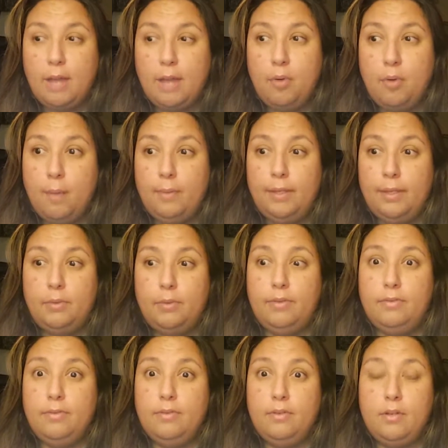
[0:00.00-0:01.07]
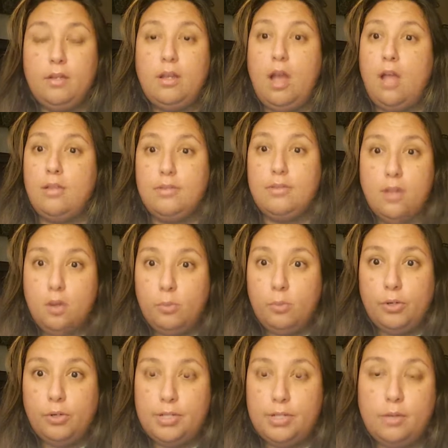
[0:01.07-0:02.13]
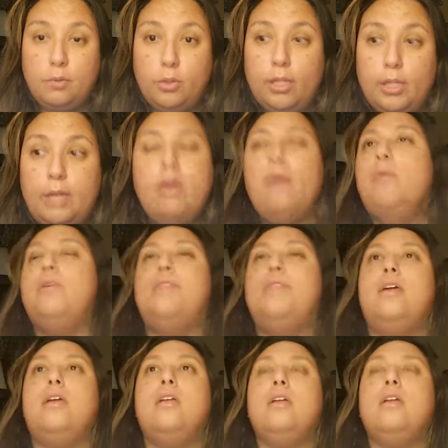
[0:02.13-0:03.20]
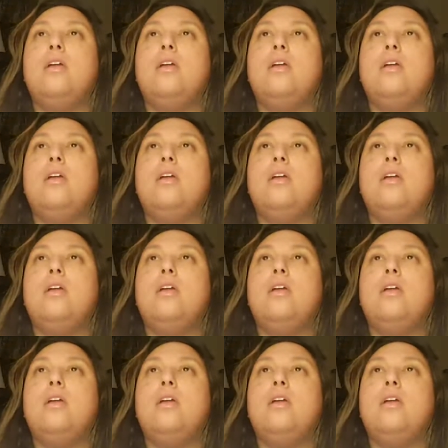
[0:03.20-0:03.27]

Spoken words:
I probably would have gotten sober and done really well with it.